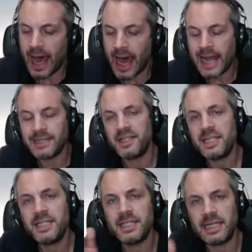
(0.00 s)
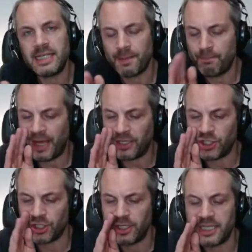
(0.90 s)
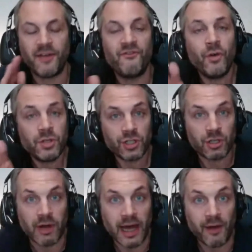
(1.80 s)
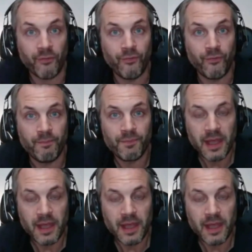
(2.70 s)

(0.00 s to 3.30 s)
And this is a picture. It's a photograph.